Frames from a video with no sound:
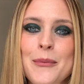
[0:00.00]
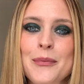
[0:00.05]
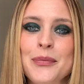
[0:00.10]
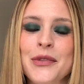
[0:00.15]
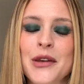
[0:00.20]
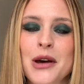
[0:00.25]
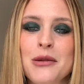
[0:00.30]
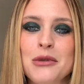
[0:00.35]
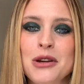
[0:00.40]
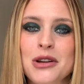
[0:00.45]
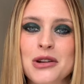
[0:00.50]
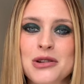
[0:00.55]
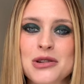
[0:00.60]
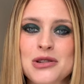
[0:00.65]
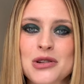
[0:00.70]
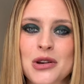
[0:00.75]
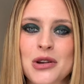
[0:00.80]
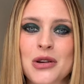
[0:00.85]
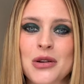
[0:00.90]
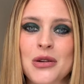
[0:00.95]
I'm going to
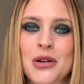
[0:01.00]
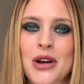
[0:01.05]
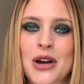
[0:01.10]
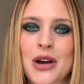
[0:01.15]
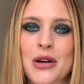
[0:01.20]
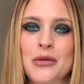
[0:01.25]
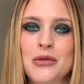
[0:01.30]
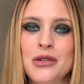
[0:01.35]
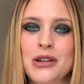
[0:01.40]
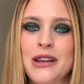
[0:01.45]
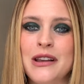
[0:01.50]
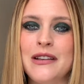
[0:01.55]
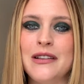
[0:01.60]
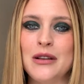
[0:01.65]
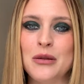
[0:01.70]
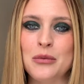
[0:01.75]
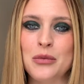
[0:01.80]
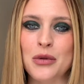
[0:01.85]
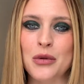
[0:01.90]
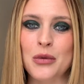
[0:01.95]
show you a really
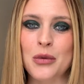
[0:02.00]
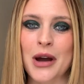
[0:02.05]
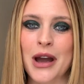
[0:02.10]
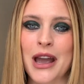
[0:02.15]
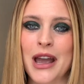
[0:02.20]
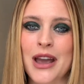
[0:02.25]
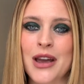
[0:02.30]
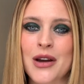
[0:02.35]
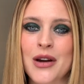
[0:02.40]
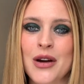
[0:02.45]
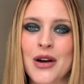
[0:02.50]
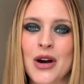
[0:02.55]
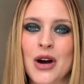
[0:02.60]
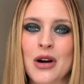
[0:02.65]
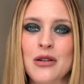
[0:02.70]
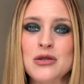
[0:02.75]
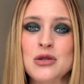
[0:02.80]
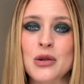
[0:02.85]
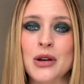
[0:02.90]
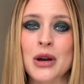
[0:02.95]
simple way
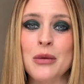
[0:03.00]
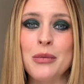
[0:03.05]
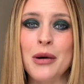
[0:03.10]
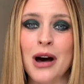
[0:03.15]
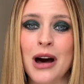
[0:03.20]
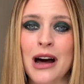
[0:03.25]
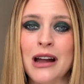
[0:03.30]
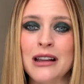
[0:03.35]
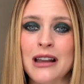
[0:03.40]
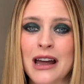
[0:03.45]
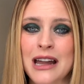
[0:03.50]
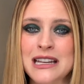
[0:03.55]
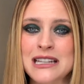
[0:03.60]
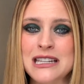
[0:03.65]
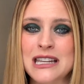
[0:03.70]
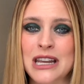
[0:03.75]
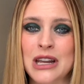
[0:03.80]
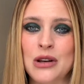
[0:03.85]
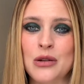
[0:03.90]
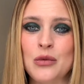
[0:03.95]
of doing a part line
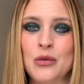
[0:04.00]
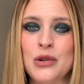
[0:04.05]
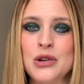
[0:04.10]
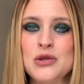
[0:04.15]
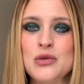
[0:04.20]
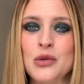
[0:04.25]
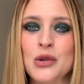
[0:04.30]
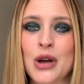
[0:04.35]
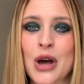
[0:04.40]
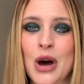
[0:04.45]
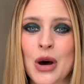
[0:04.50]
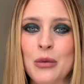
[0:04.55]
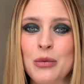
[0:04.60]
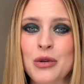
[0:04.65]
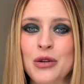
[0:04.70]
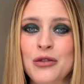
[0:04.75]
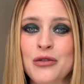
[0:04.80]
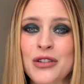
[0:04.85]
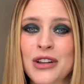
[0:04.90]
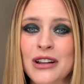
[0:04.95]
tint, which will help
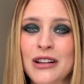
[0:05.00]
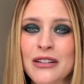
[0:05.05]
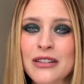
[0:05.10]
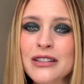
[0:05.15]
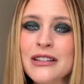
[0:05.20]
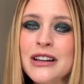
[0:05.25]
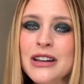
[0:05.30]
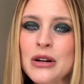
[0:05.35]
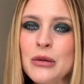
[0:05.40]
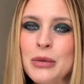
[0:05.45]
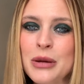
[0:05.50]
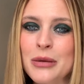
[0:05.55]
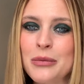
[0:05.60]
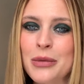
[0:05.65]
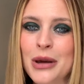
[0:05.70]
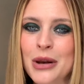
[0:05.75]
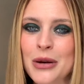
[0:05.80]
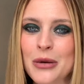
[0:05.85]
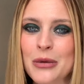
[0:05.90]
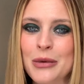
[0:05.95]
you feel a little bit
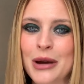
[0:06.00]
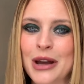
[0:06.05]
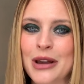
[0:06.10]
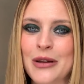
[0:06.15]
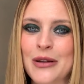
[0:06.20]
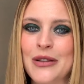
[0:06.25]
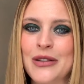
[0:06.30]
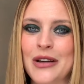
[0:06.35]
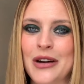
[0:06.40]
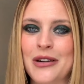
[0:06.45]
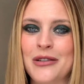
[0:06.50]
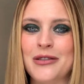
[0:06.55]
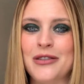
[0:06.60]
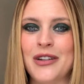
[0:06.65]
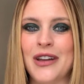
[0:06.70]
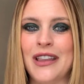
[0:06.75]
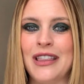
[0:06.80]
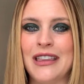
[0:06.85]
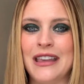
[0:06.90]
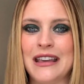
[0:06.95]
better about yourself
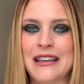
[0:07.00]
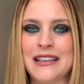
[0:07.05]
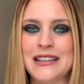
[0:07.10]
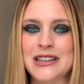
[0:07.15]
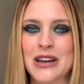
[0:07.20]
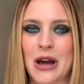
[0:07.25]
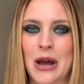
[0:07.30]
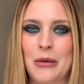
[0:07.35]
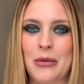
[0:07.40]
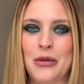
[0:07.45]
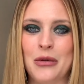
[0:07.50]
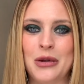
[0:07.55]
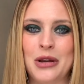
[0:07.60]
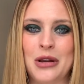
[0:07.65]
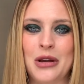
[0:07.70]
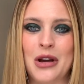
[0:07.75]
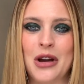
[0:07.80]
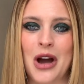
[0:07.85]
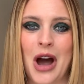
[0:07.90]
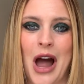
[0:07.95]
in these times when
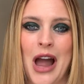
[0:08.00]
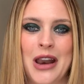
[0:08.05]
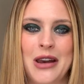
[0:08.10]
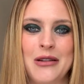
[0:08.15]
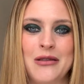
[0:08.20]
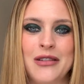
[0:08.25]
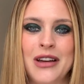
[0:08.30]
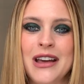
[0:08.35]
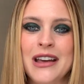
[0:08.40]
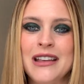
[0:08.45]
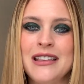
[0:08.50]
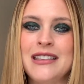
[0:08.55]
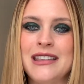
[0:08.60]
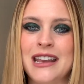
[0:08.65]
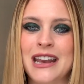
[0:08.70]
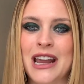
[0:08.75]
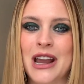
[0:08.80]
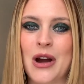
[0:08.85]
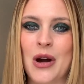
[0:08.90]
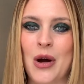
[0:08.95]
you're kind of
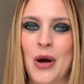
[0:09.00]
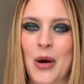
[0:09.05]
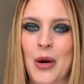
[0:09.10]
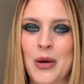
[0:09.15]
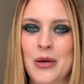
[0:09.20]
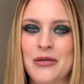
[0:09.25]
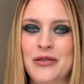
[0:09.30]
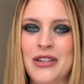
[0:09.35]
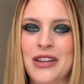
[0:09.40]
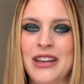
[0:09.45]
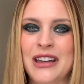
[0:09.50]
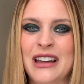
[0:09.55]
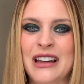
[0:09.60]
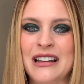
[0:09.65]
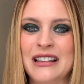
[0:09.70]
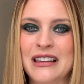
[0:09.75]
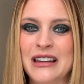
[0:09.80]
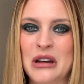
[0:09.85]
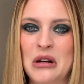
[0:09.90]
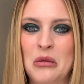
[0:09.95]
sitting at home feeling a
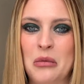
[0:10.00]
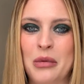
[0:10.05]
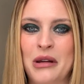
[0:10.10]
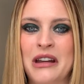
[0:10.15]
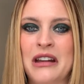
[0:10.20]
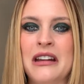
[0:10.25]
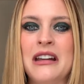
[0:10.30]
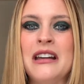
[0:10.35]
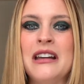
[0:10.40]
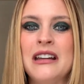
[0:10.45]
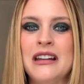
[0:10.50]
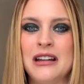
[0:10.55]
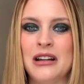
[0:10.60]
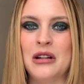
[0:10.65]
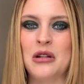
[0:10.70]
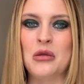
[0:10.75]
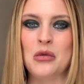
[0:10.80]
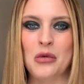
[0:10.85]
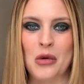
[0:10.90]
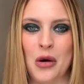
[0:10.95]
little bit
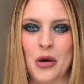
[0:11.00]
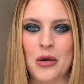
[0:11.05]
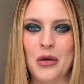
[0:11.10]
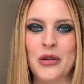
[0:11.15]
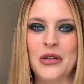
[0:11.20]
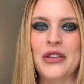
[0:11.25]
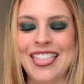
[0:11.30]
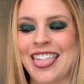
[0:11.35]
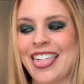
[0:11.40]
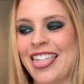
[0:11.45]
gross.